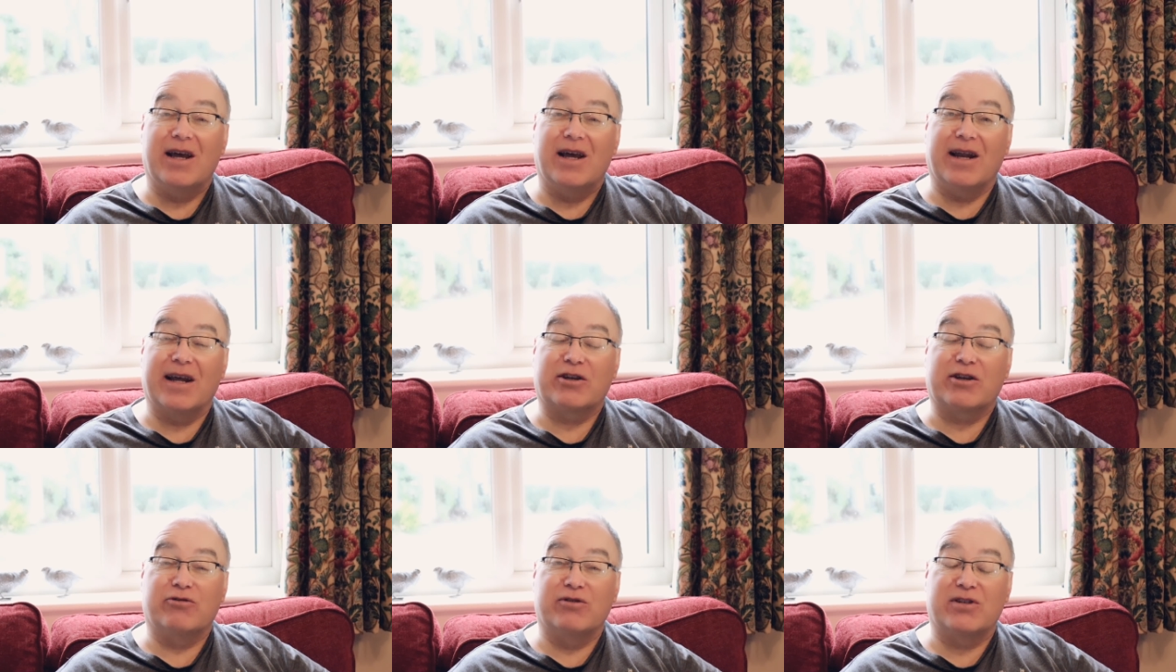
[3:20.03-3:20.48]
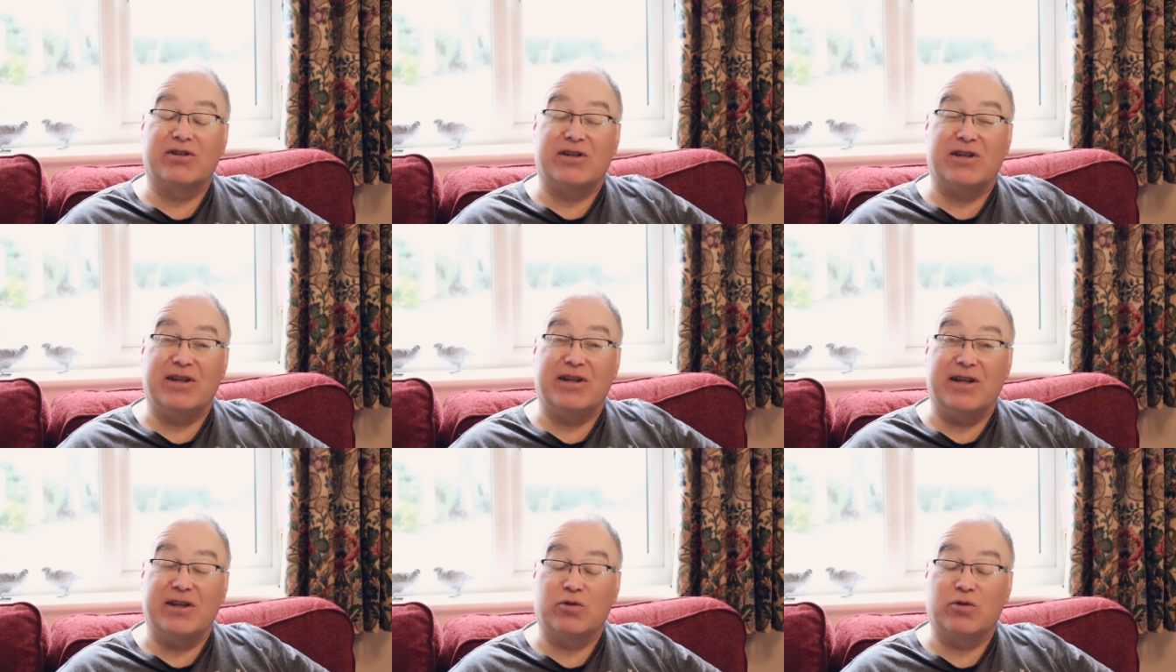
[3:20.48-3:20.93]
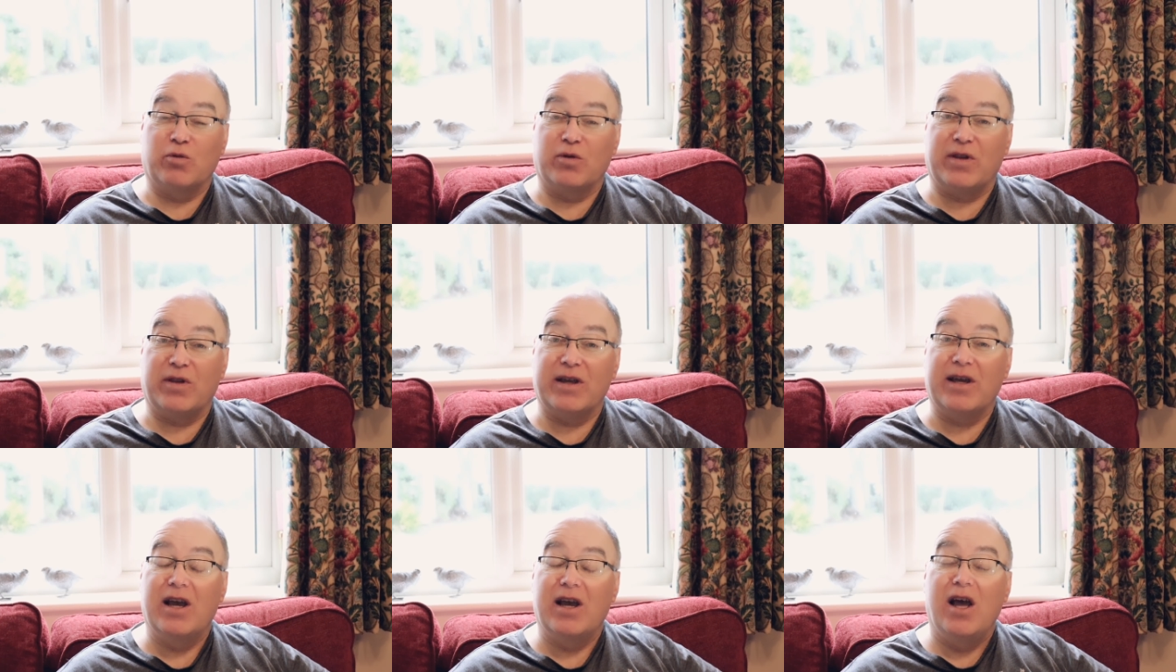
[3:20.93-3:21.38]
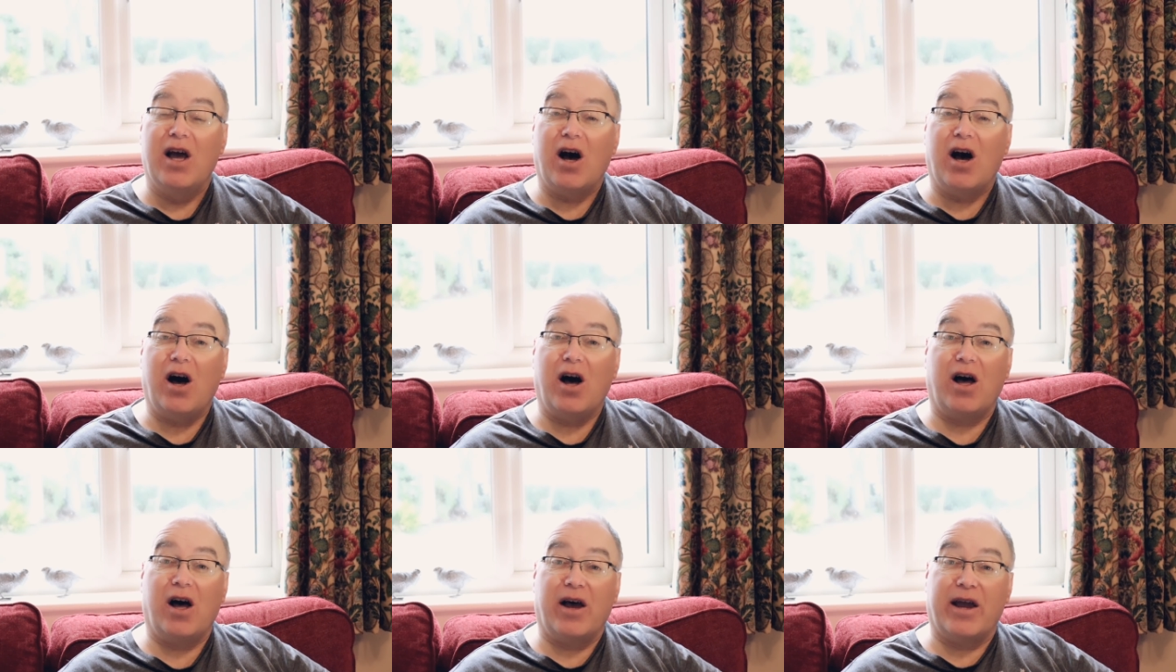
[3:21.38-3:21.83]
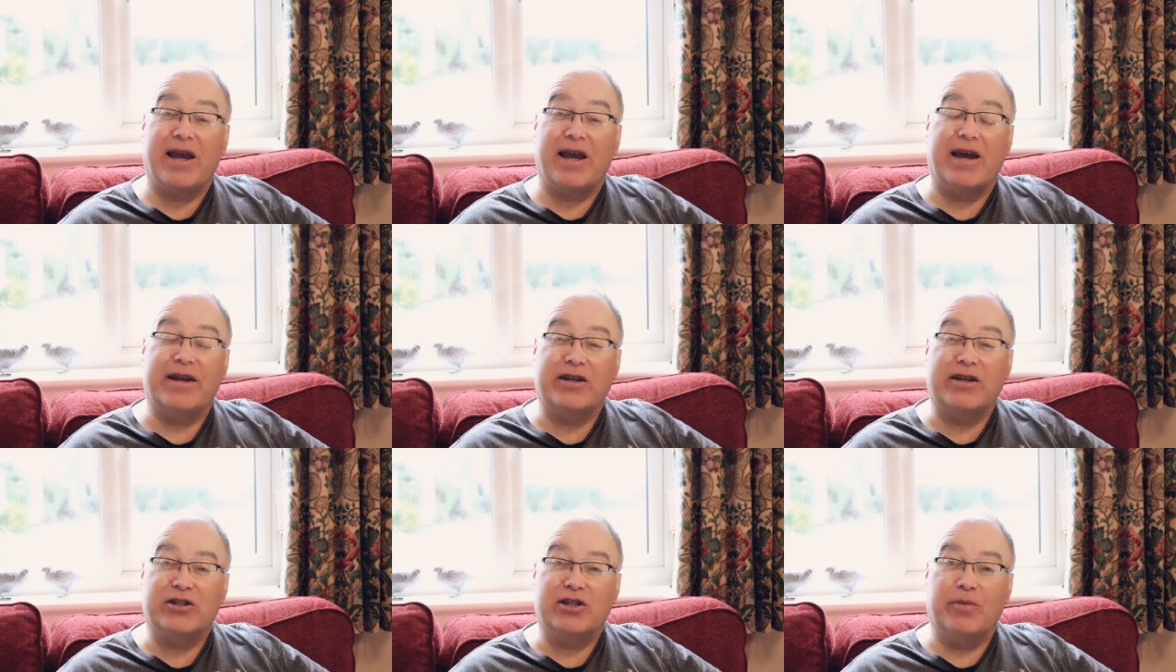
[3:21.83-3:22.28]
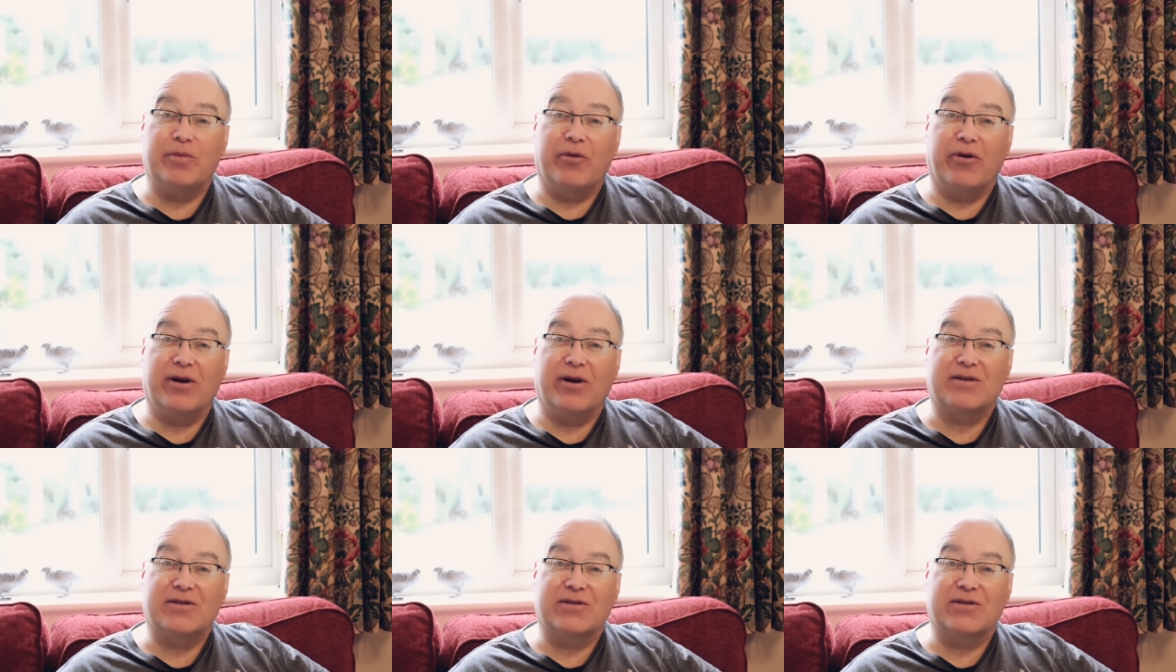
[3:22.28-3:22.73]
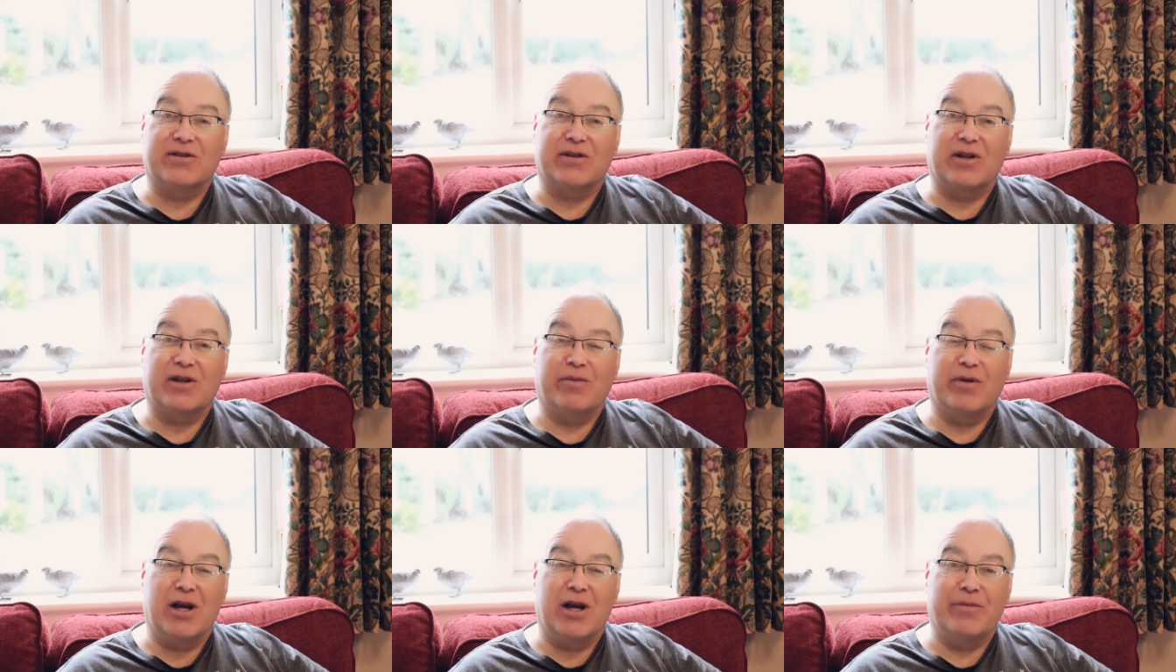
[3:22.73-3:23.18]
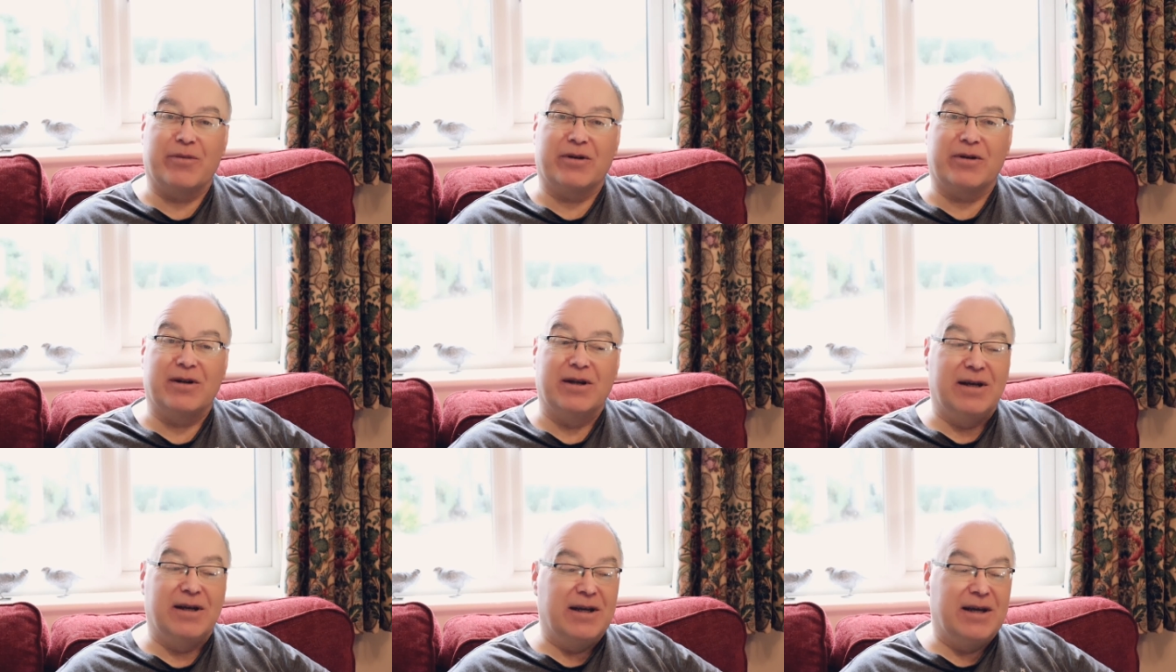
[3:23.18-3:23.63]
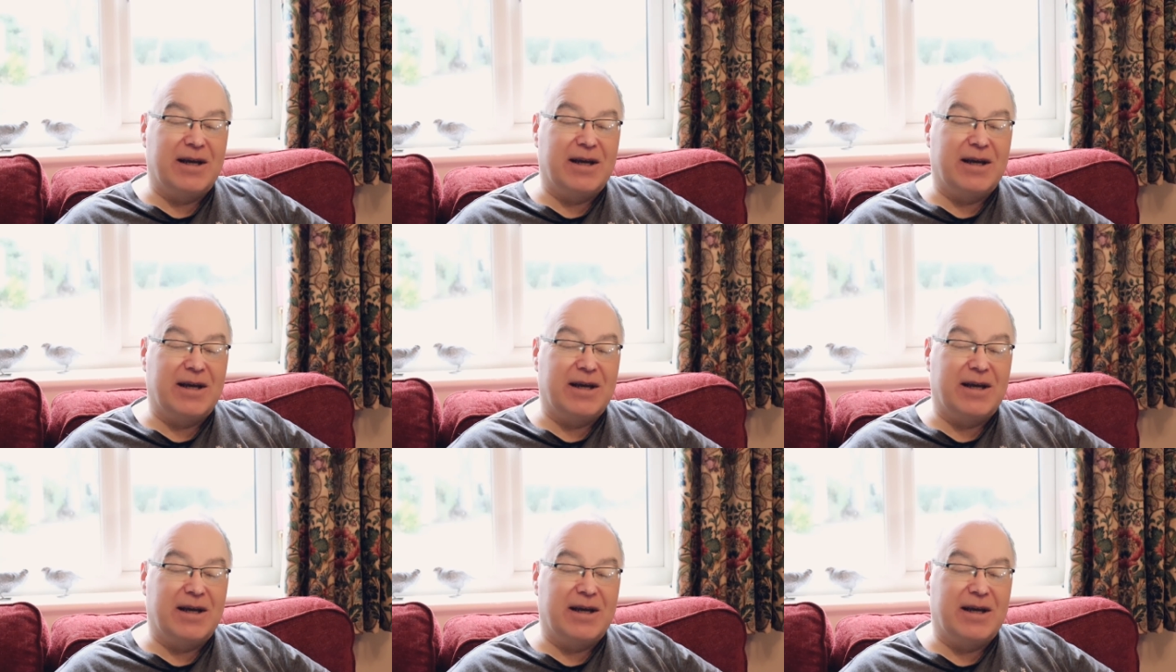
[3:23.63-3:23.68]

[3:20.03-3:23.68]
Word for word: electricity is with the high energy prices at the moment.